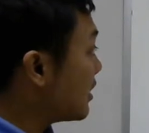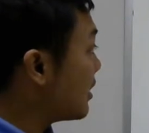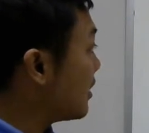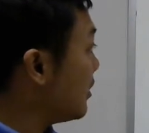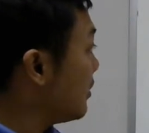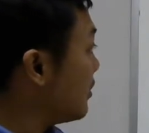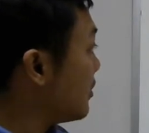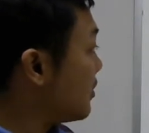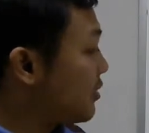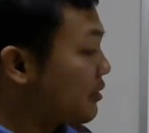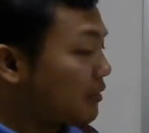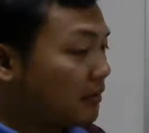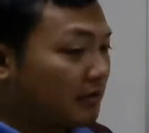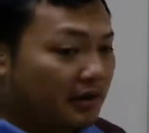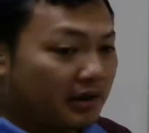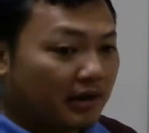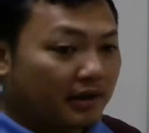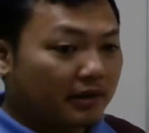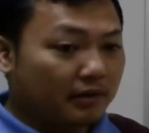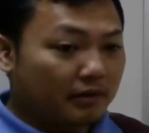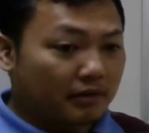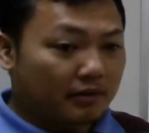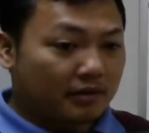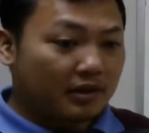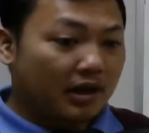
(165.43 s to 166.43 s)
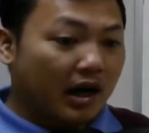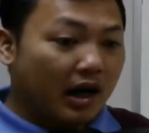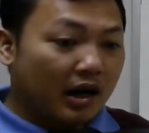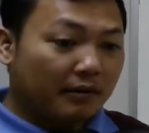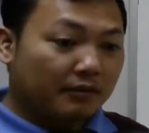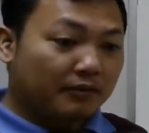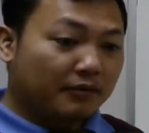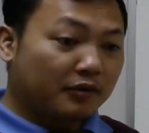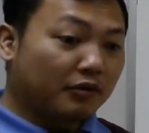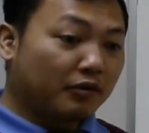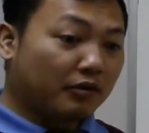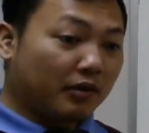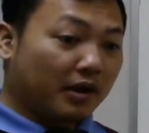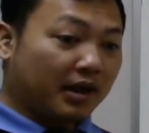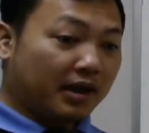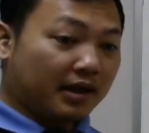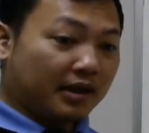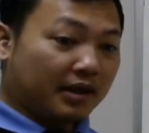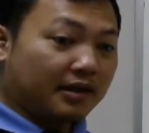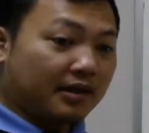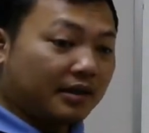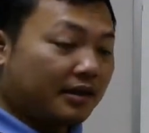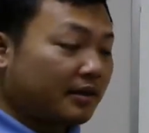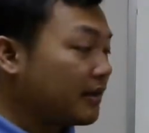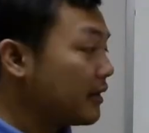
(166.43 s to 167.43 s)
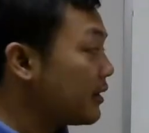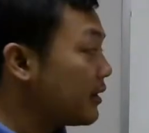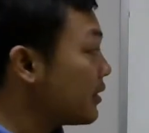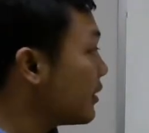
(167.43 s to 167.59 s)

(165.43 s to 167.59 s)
goes to 0, sine of 2x